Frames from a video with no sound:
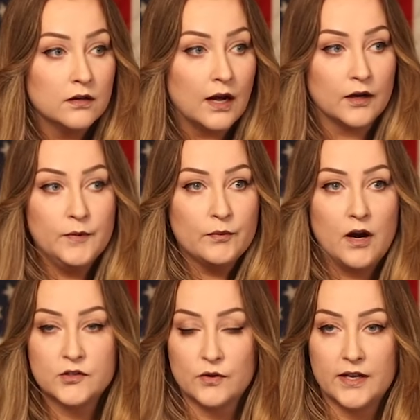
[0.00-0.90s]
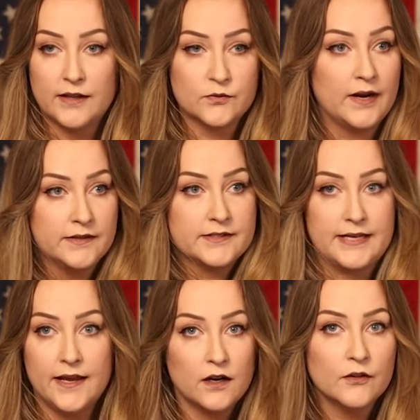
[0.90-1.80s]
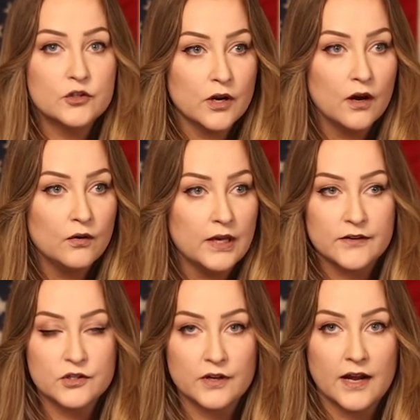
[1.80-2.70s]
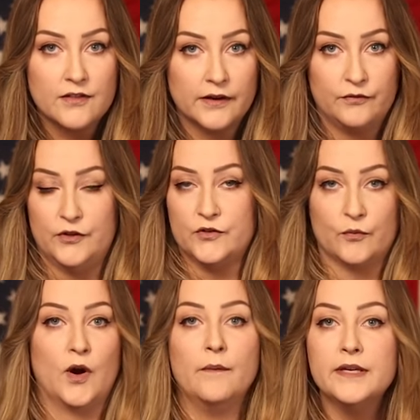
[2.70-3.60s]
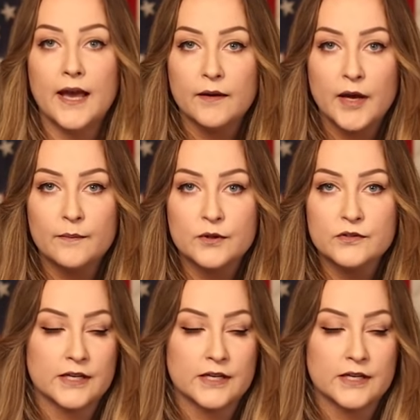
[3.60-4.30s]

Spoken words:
I could be wrong. That's why I didn't say it on the show yesterday that these are probably gang members.